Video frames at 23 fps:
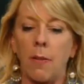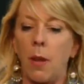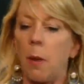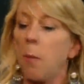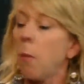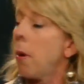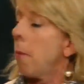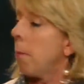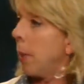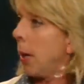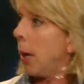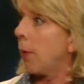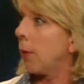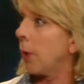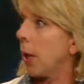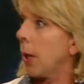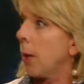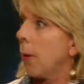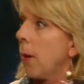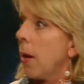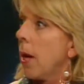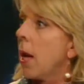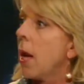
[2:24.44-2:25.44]
they want
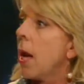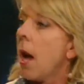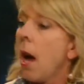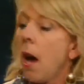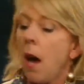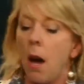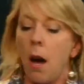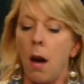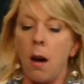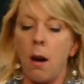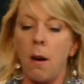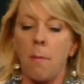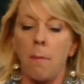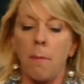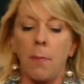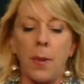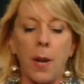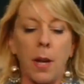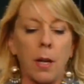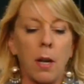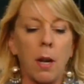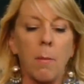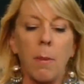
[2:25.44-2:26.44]
Bellevue, mm -hmm. um,
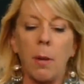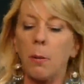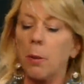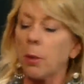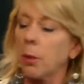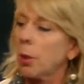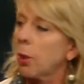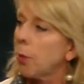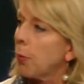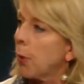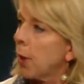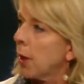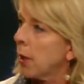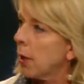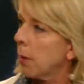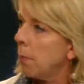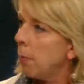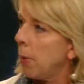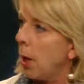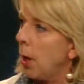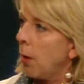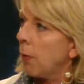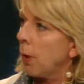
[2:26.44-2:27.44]
I call my realtor friends in
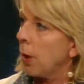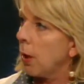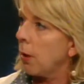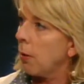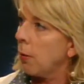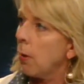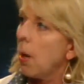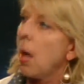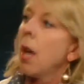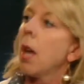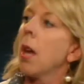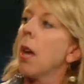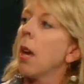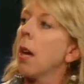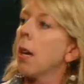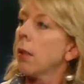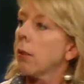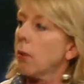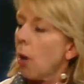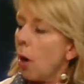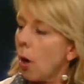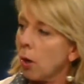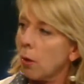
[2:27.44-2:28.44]
Bellevue
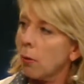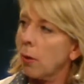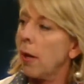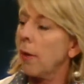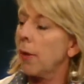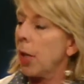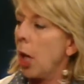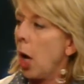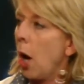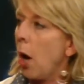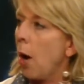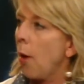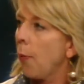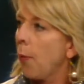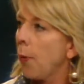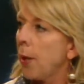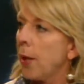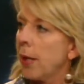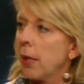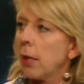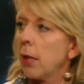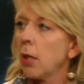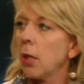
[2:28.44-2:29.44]
talk around the
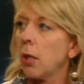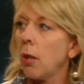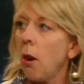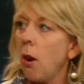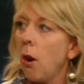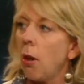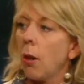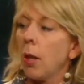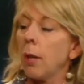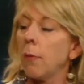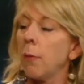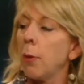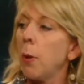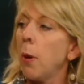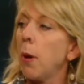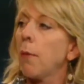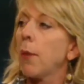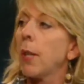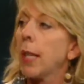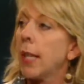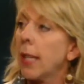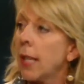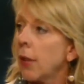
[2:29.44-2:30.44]
office. Y'all, if you
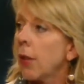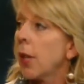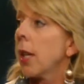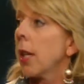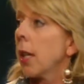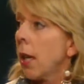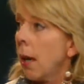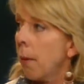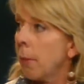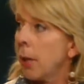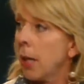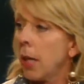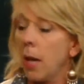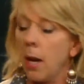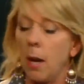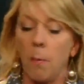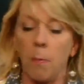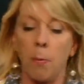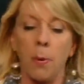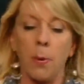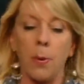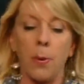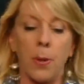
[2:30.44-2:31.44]
have anything coming
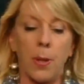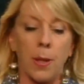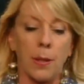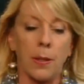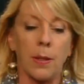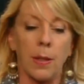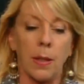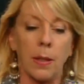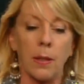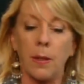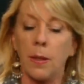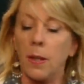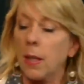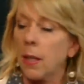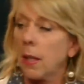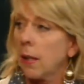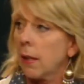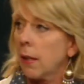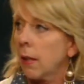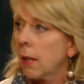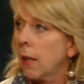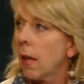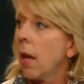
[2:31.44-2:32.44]
up with this, this,
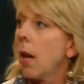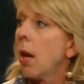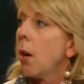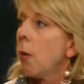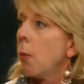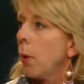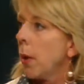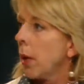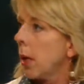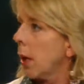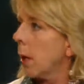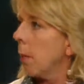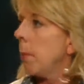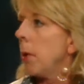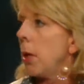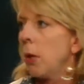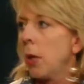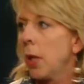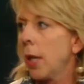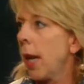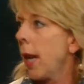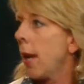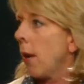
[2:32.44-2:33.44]
this, we
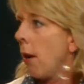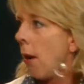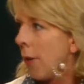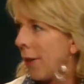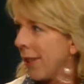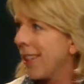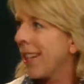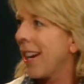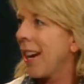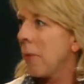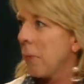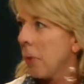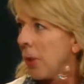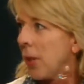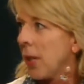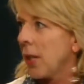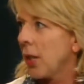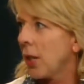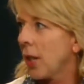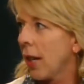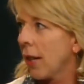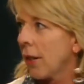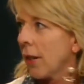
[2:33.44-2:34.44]
communicate all the time with
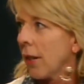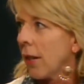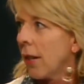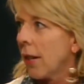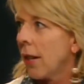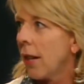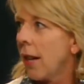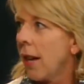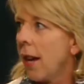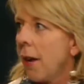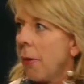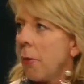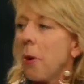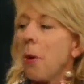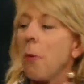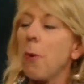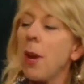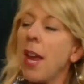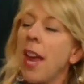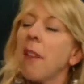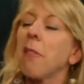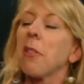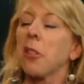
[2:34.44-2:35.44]
each other. We,
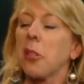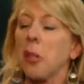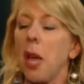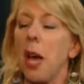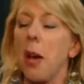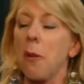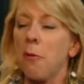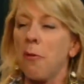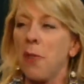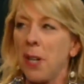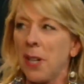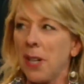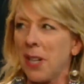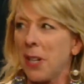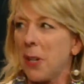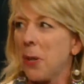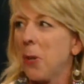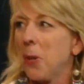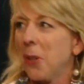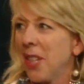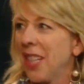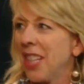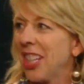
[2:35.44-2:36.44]
we have a, a, very
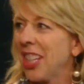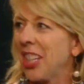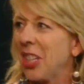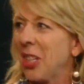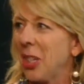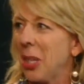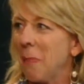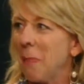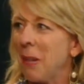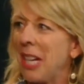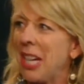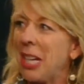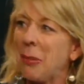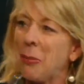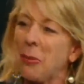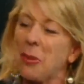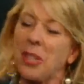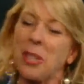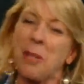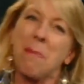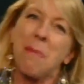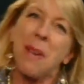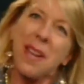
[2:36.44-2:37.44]
cool industry because we're
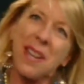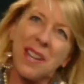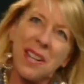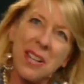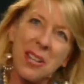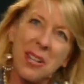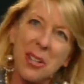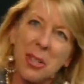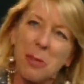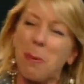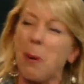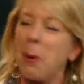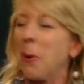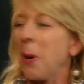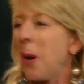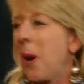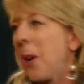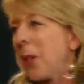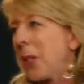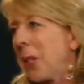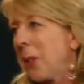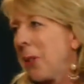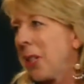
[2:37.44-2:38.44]
competitors, but we're
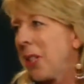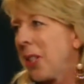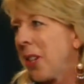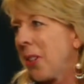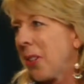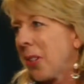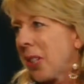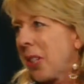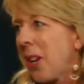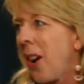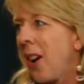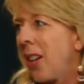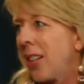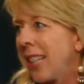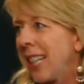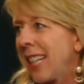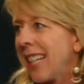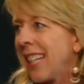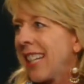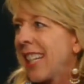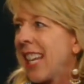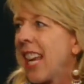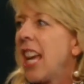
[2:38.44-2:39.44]
also each other's
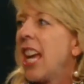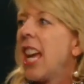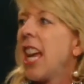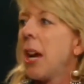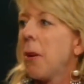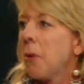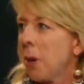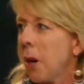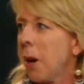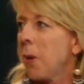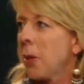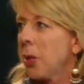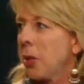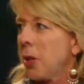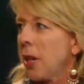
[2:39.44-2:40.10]
colleagues, and we're always